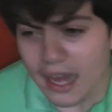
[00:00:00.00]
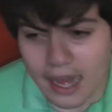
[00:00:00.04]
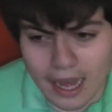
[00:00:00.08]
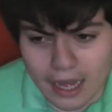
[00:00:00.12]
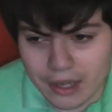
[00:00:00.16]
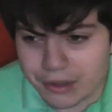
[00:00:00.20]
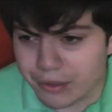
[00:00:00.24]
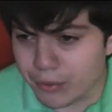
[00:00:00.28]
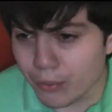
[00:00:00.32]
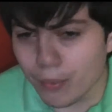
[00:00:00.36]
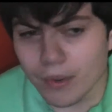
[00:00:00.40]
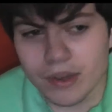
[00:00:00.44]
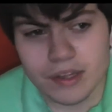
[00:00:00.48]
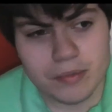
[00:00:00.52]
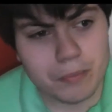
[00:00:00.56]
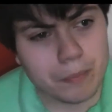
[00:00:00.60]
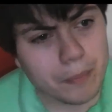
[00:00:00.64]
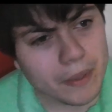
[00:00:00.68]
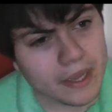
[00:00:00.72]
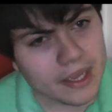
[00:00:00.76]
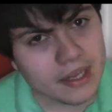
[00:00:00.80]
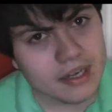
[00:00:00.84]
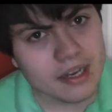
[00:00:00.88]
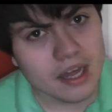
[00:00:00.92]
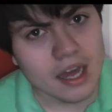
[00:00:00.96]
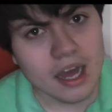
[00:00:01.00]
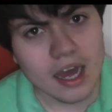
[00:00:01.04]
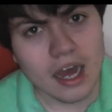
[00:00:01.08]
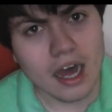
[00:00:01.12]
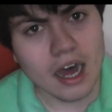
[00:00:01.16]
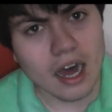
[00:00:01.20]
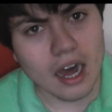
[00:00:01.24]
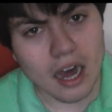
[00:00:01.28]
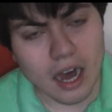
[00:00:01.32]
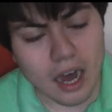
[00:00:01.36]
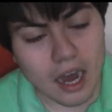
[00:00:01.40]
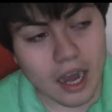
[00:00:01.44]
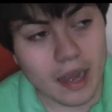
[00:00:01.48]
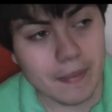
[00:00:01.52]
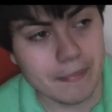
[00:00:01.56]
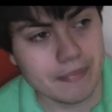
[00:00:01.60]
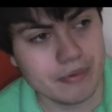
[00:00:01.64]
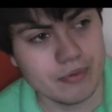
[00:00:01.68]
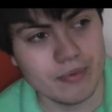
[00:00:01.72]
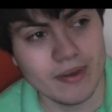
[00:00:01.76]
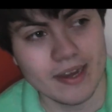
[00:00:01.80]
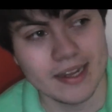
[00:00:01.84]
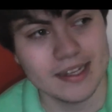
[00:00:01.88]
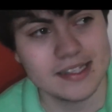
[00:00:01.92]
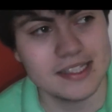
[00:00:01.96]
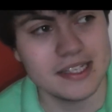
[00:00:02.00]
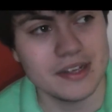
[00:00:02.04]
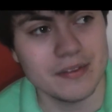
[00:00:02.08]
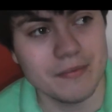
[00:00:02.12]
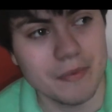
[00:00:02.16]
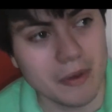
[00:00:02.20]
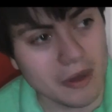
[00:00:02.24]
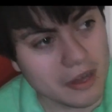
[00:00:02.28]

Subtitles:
has always been a hyperactive